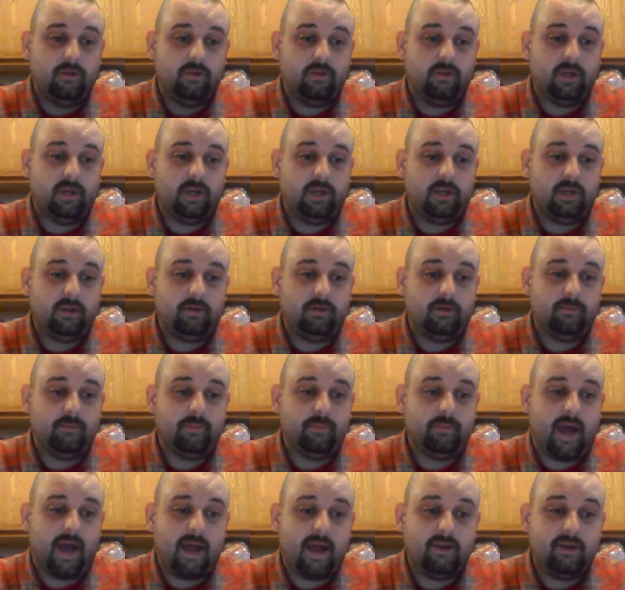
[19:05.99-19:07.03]
The
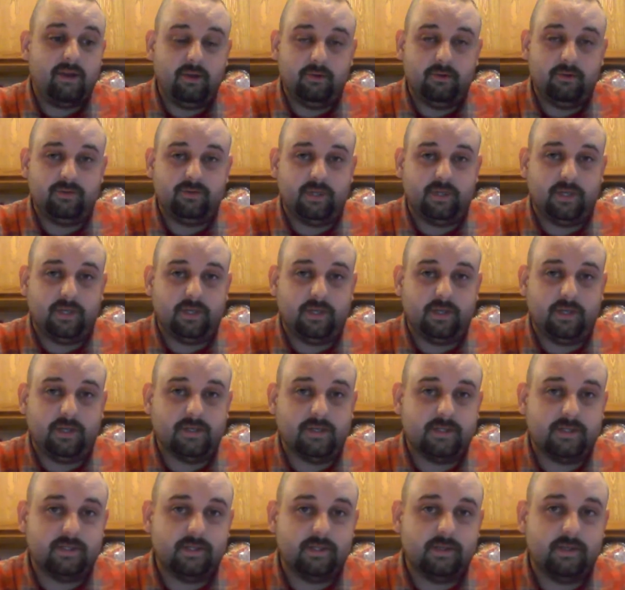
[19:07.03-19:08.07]
bad news
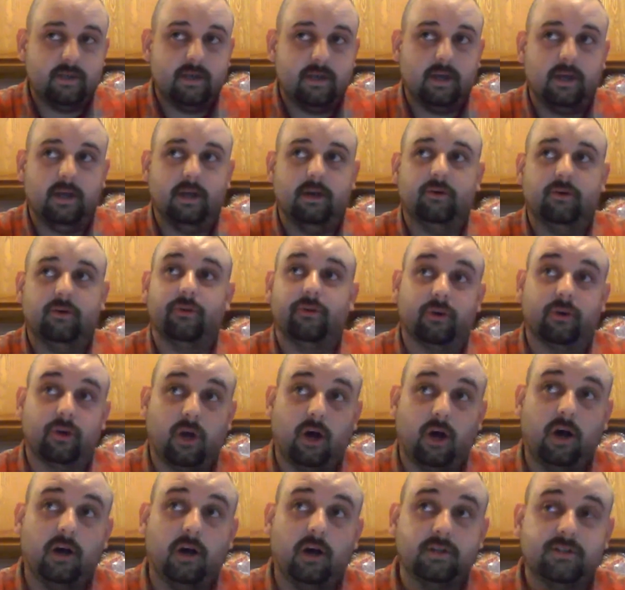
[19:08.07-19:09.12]
is, or the
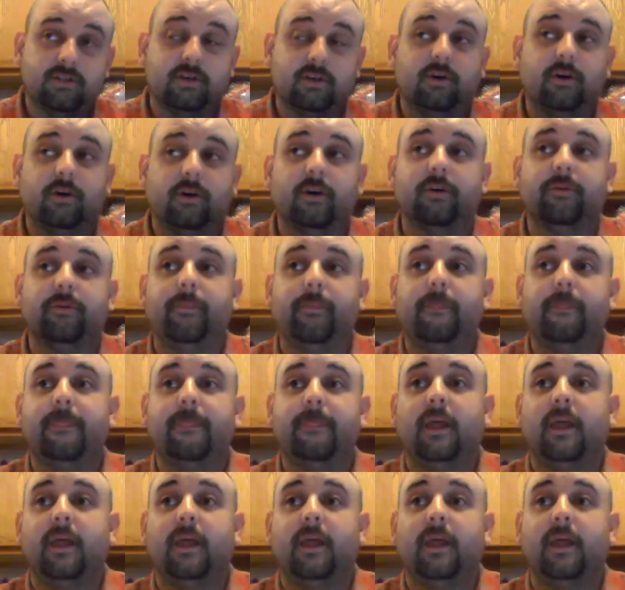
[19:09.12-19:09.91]
cons are,